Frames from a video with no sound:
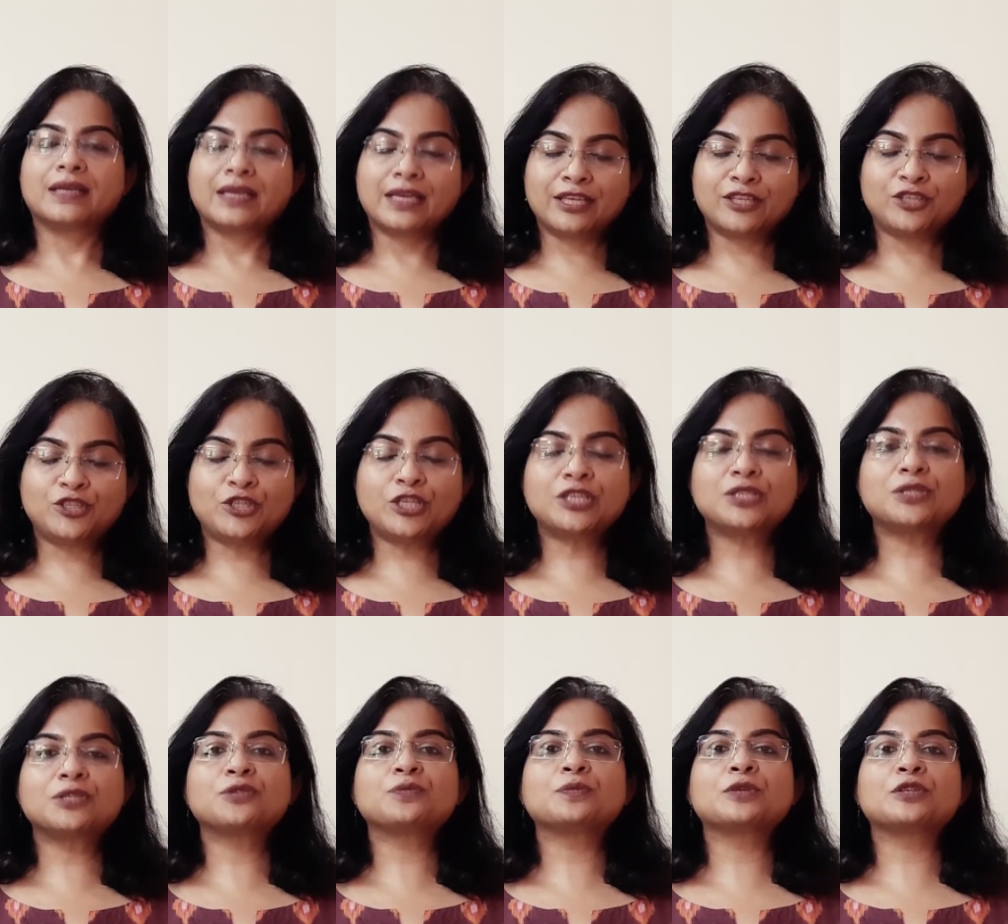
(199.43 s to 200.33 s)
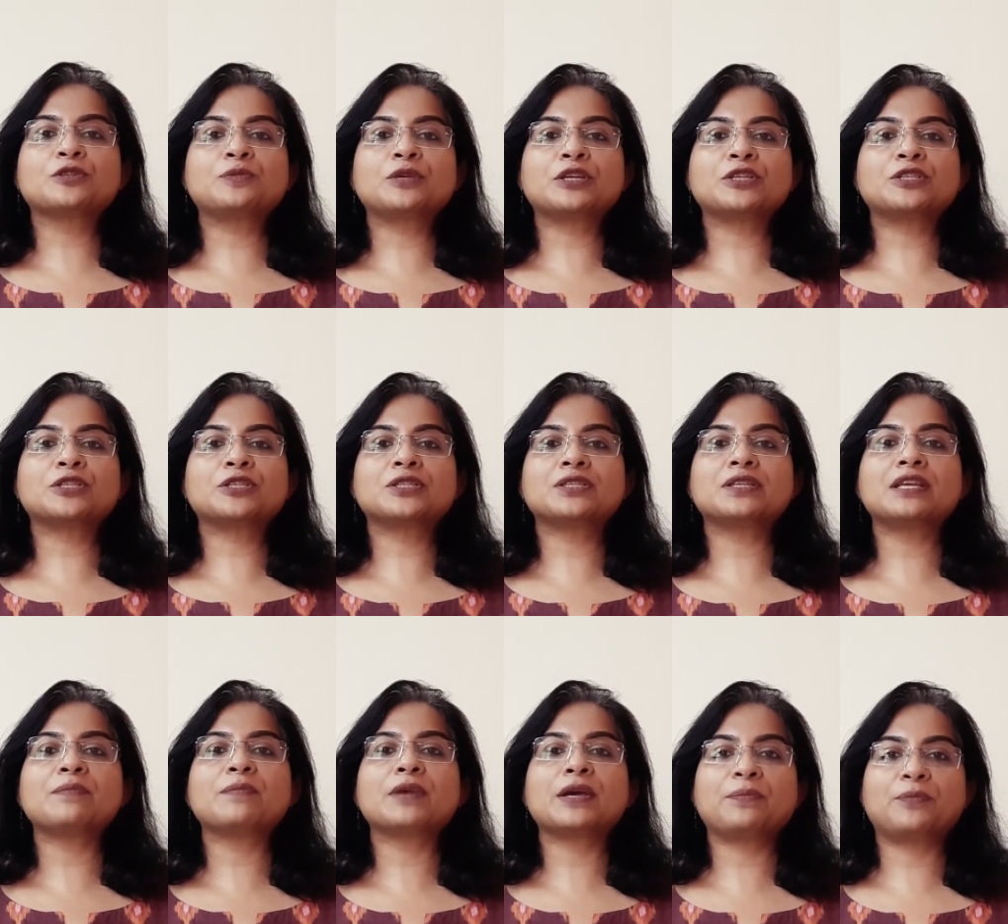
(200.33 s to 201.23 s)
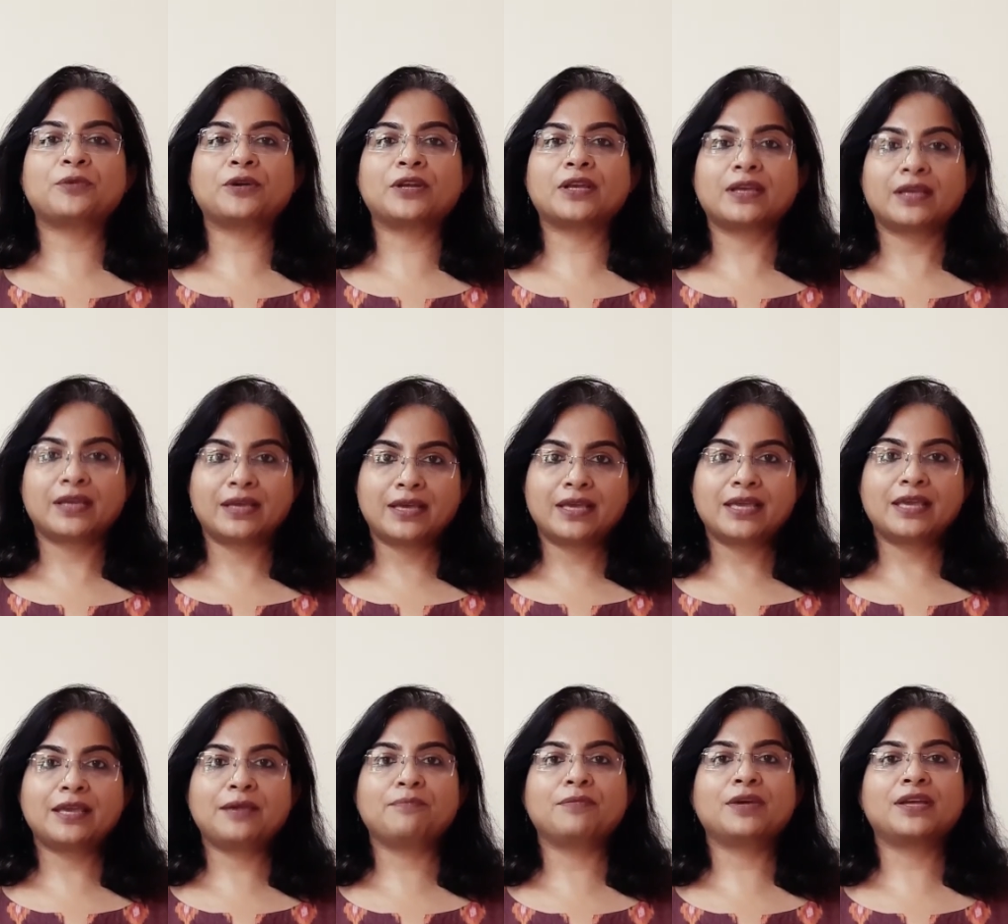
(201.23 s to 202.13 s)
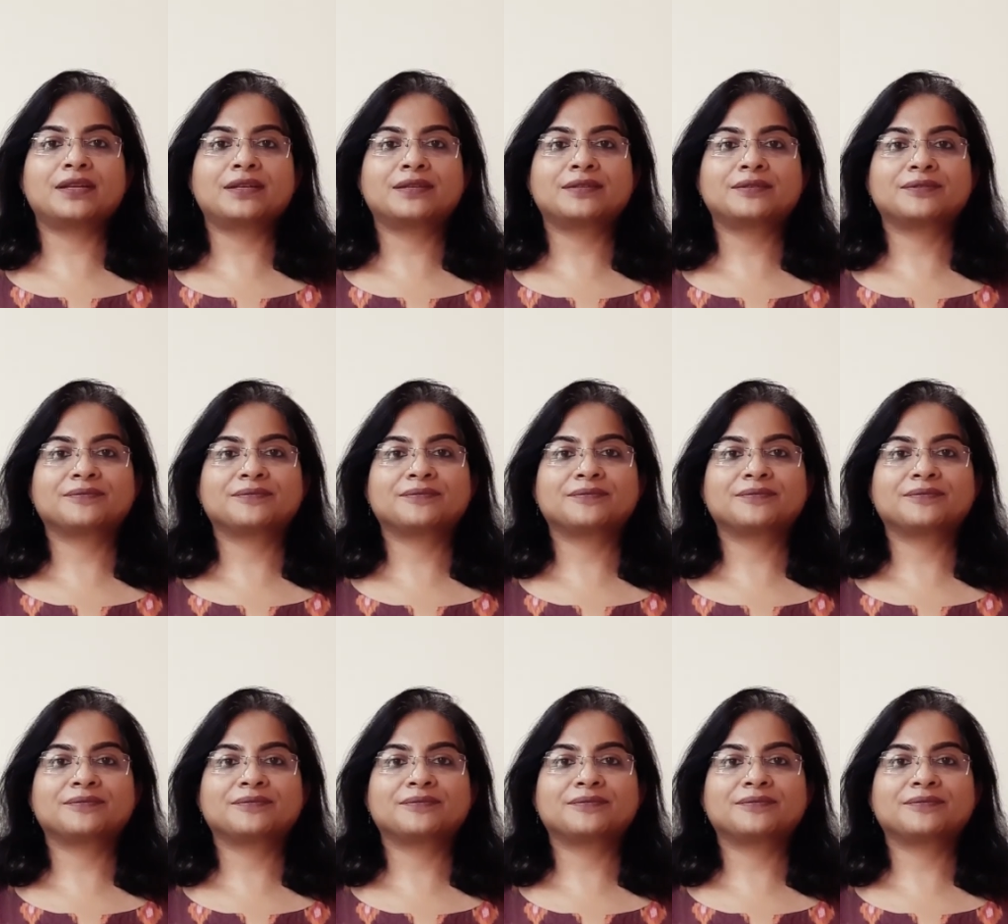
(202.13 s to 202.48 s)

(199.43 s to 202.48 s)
In Jesus' most precious name I pray. Amen.